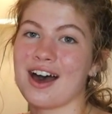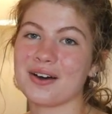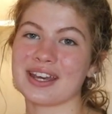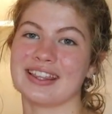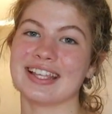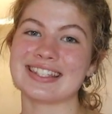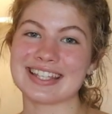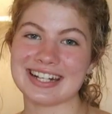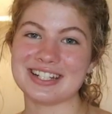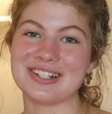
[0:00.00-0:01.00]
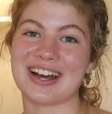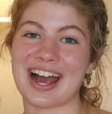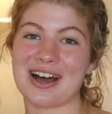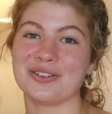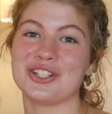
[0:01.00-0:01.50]
Okay, let's get into
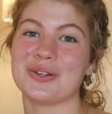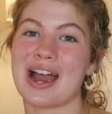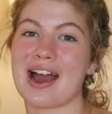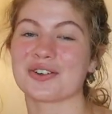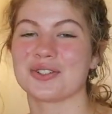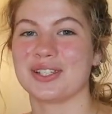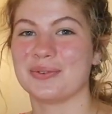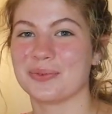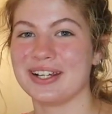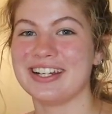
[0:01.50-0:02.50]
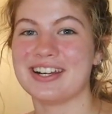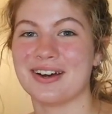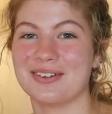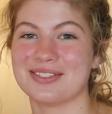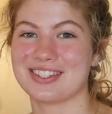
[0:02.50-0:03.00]
how to actually read
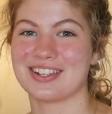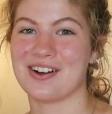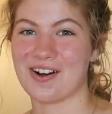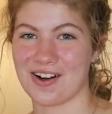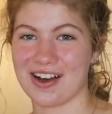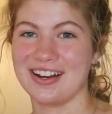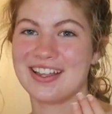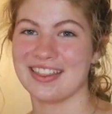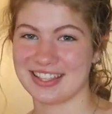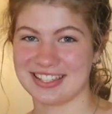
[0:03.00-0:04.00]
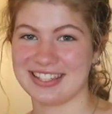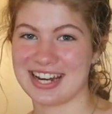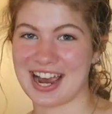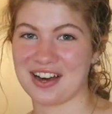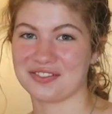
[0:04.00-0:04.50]
notes on the
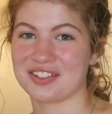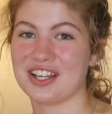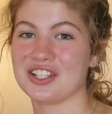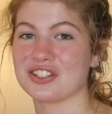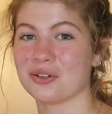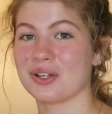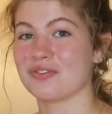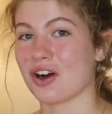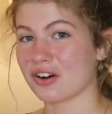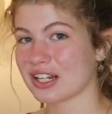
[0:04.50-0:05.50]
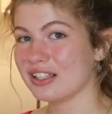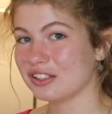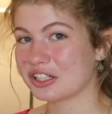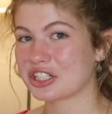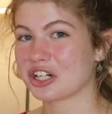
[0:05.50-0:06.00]
staff. So we've already
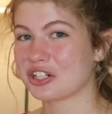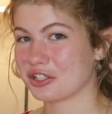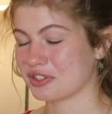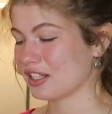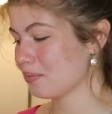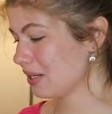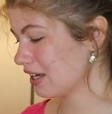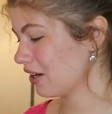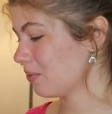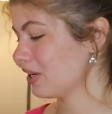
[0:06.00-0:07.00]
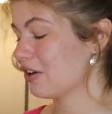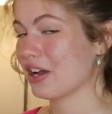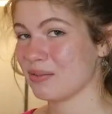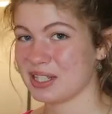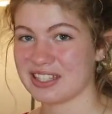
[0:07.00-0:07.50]
learned our notes on the piano. We know
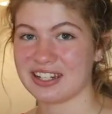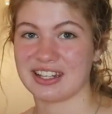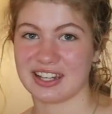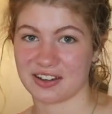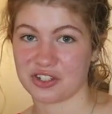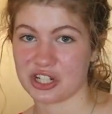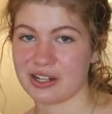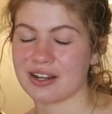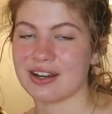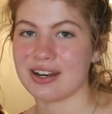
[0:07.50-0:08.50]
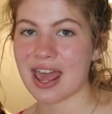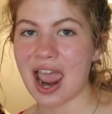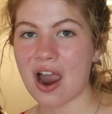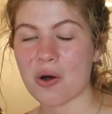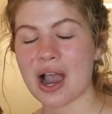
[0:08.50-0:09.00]
A, B, C, D, E, F, G.
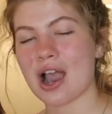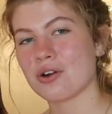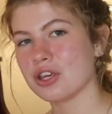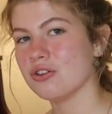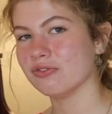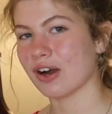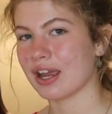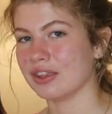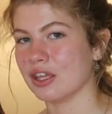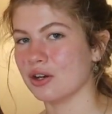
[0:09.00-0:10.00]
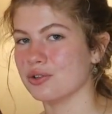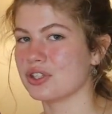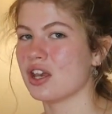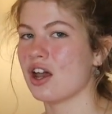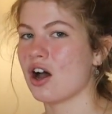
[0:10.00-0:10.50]
Now, how do you find
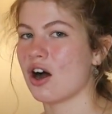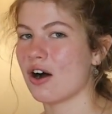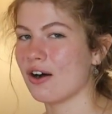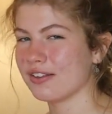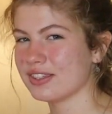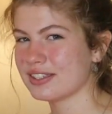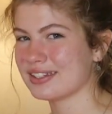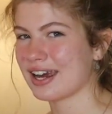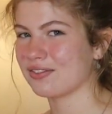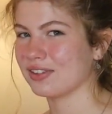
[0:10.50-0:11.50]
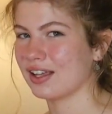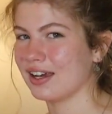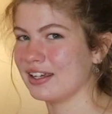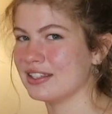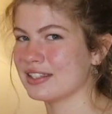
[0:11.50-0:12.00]
those on the staff
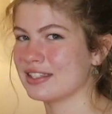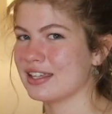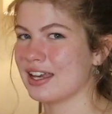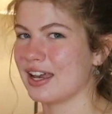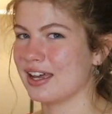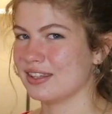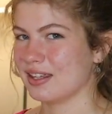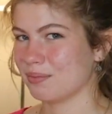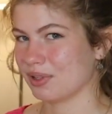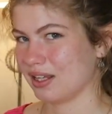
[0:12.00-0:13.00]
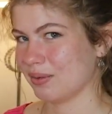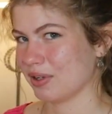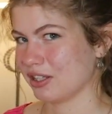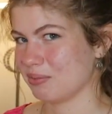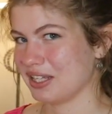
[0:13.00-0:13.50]
lines and then play them
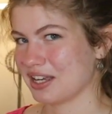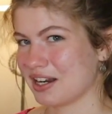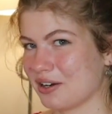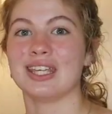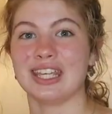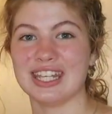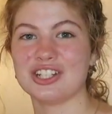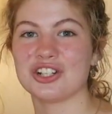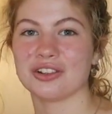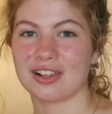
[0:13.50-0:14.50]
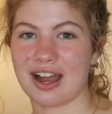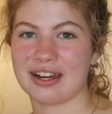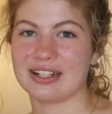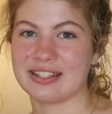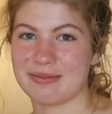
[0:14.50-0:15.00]
on the piano? Each
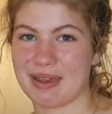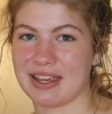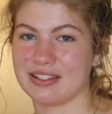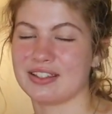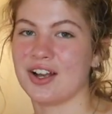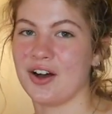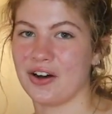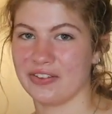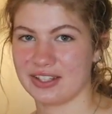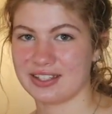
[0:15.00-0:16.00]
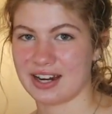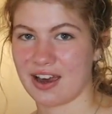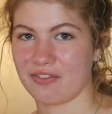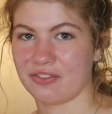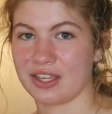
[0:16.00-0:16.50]
line and space on the
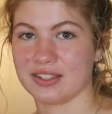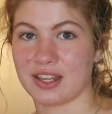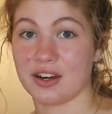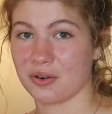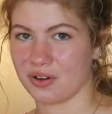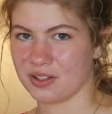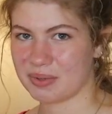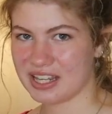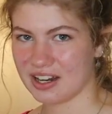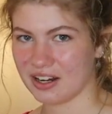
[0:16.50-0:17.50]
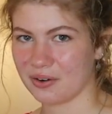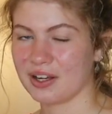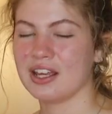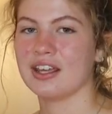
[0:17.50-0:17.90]
staff is a note on the piano.